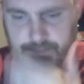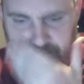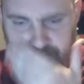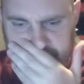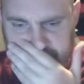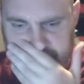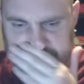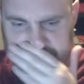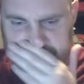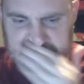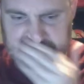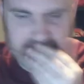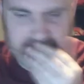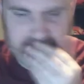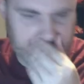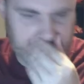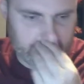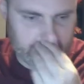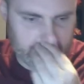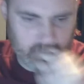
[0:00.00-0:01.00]
She's taken
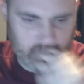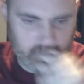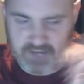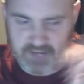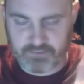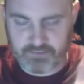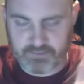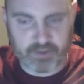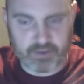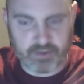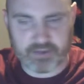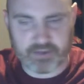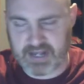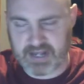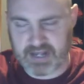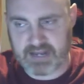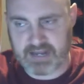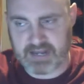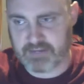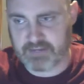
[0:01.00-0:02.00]
it way further than I
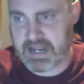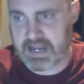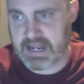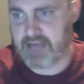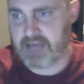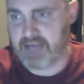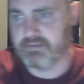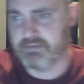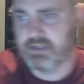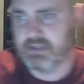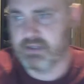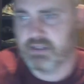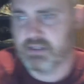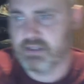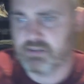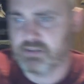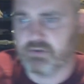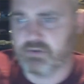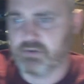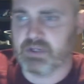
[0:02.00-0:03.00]
ever have. So
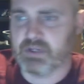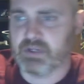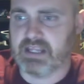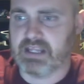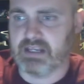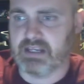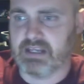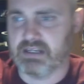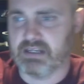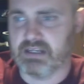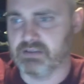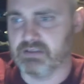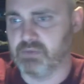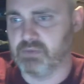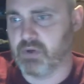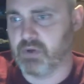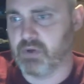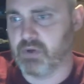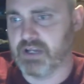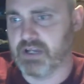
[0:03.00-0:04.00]
if you want to get into
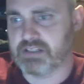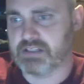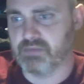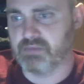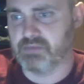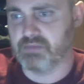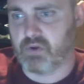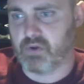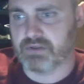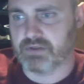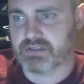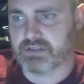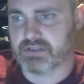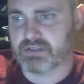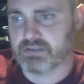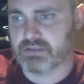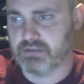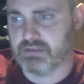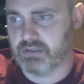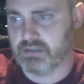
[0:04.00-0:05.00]
more nuts and bolts,
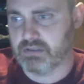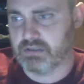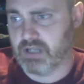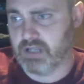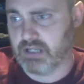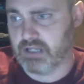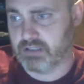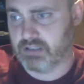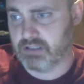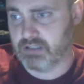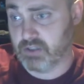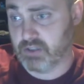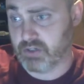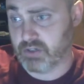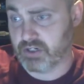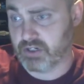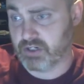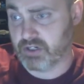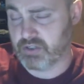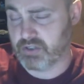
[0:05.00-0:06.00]
go to
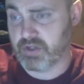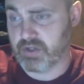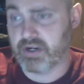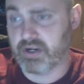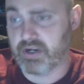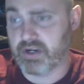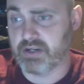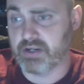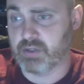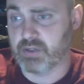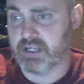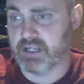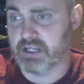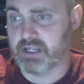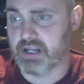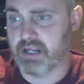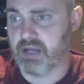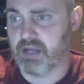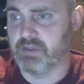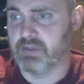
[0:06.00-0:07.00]
her Twitter and her
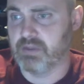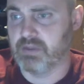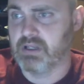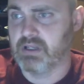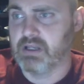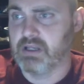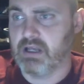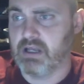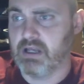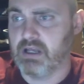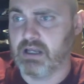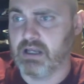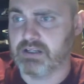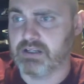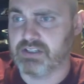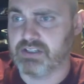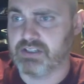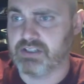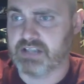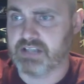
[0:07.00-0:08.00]
GitHub.
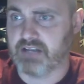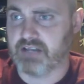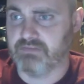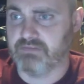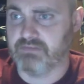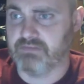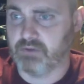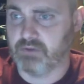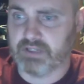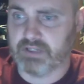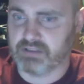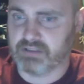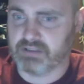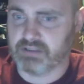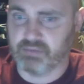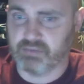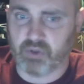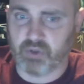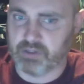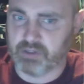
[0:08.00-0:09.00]
She's got a fully
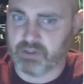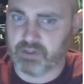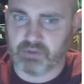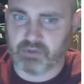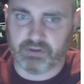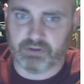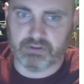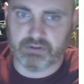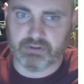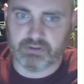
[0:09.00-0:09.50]
deployable